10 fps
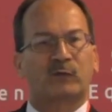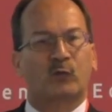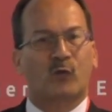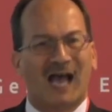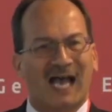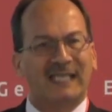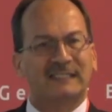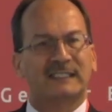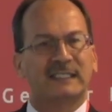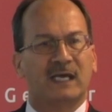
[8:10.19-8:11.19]
a
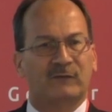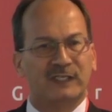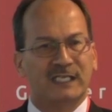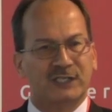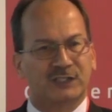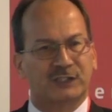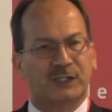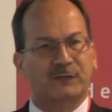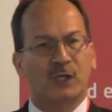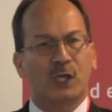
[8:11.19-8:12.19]
variety of
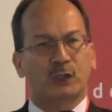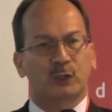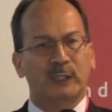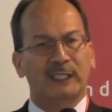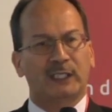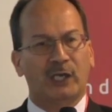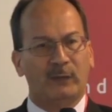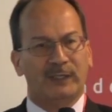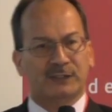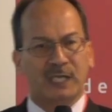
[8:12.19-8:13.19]
initiatives to
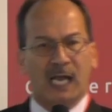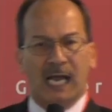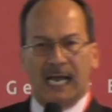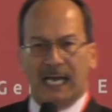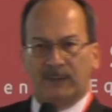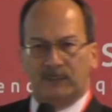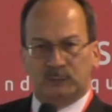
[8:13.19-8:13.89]
encourage uh,